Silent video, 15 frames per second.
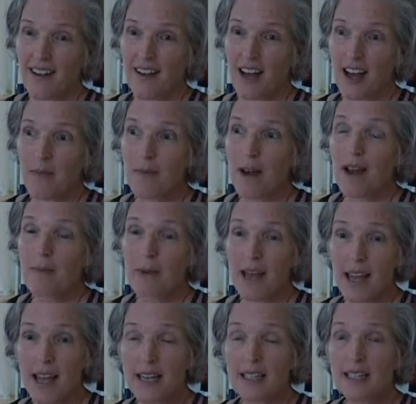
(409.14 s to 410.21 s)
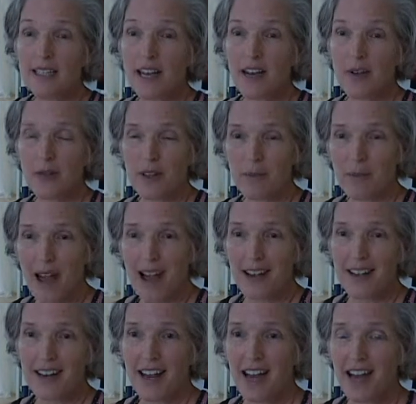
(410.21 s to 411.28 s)
I paint with a
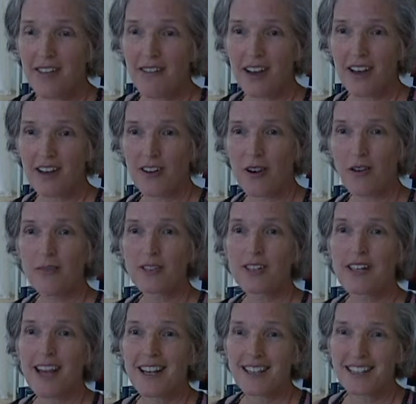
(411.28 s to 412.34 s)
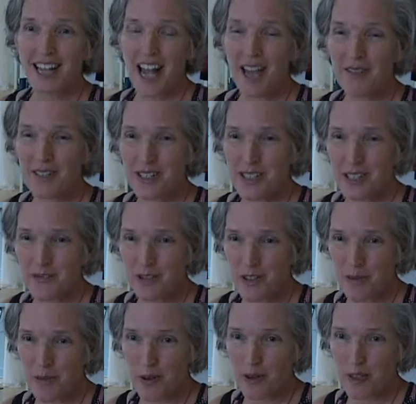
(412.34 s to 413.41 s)
palette knife on oversized canvases for
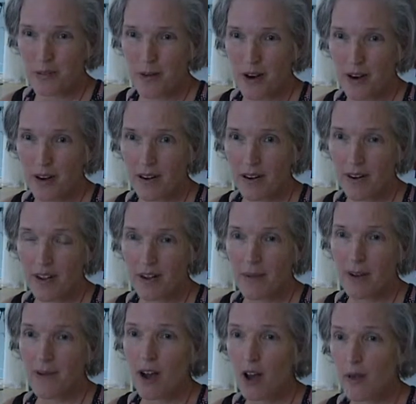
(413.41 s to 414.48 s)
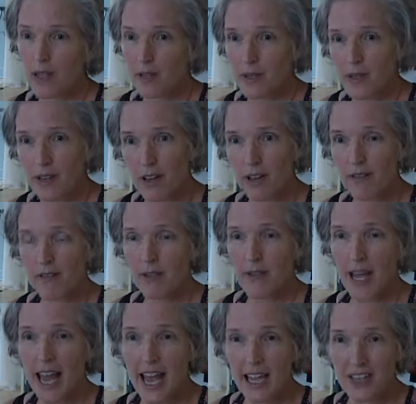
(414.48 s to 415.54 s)
the most part. I've always been known for
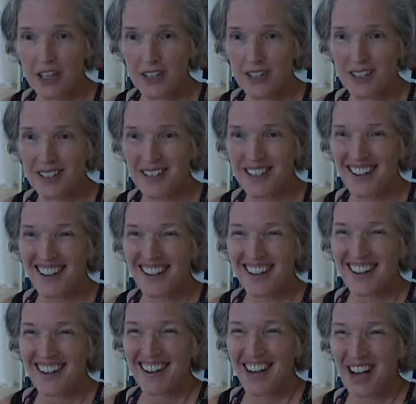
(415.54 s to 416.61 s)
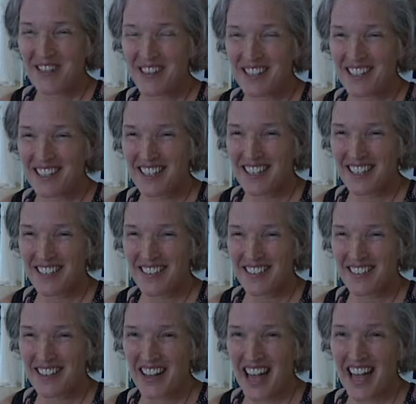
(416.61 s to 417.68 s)
my angels. Obviously,
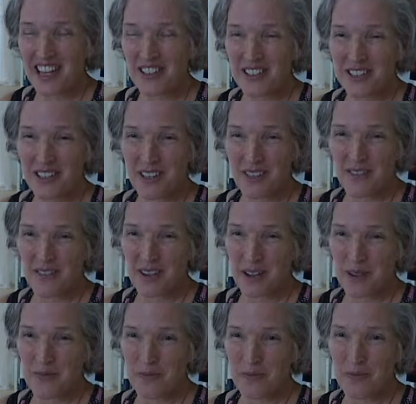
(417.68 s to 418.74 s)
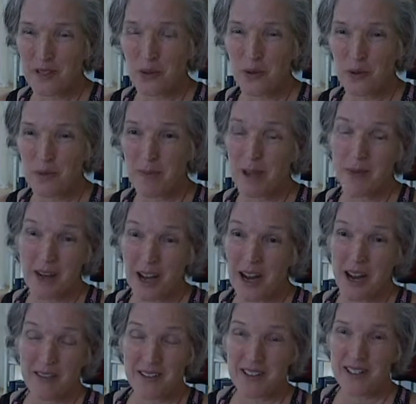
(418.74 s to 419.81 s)
the angels have told, maybe not
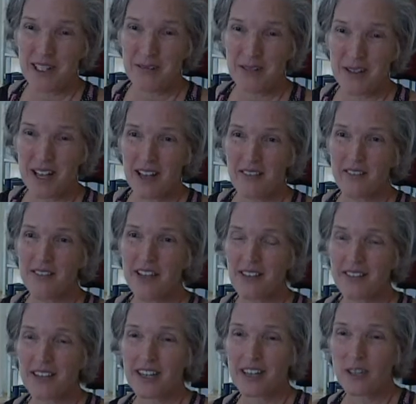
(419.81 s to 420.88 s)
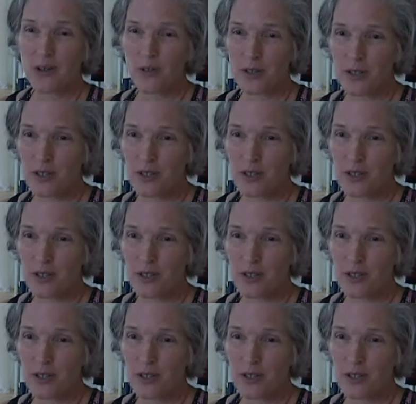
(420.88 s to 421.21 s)
obviously, but they have definitely told a